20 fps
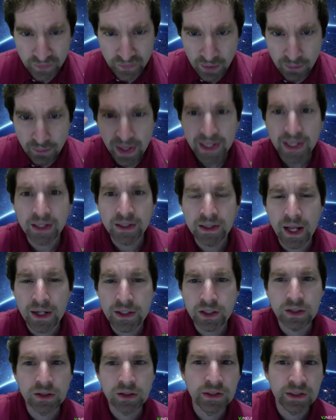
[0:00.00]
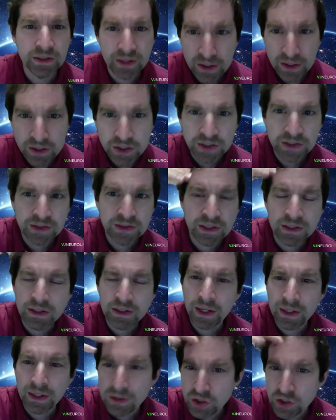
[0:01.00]
making logical deductions
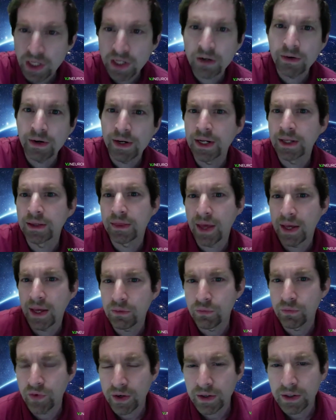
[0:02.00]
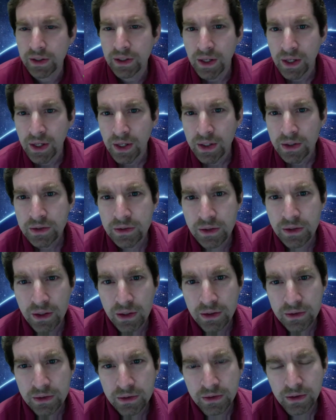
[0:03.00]
and, and generating that very
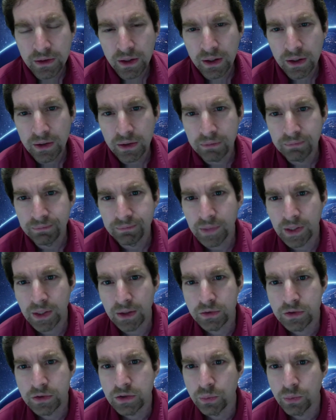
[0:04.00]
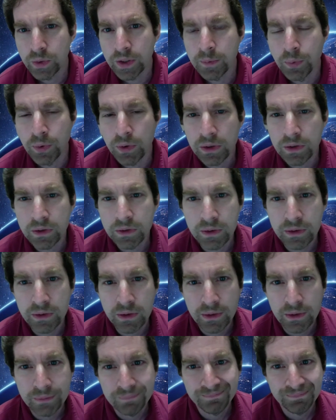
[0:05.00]
uh, you know cerebral
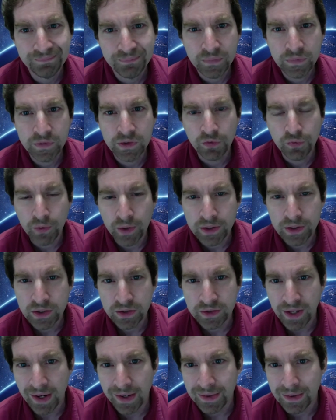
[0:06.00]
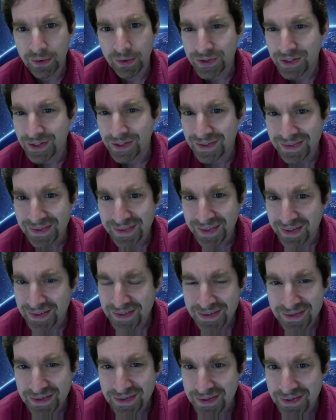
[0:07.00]
differential diagnosis,
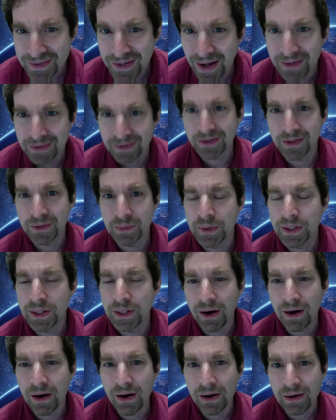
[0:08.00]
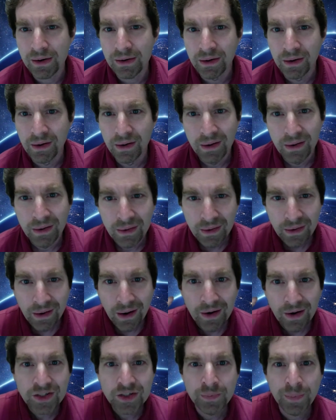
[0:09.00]
that's just not going to be our
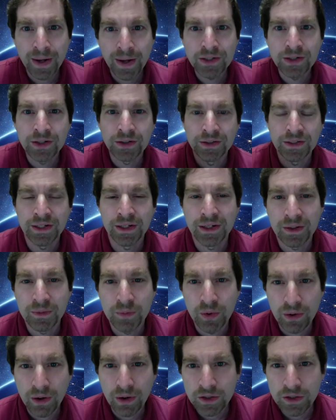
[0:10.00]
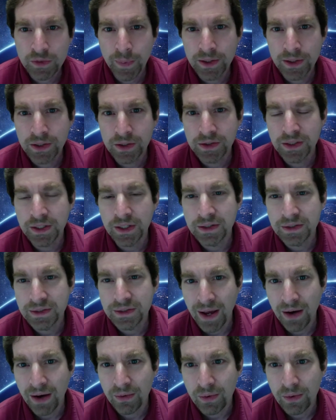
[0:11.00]
our specialty anymore. Our specialty is
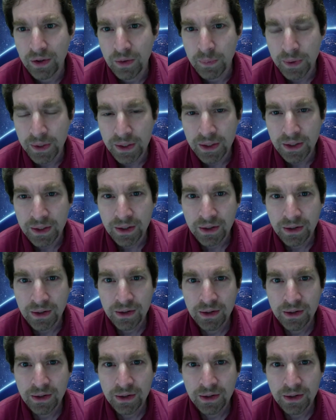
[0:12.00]
now going to be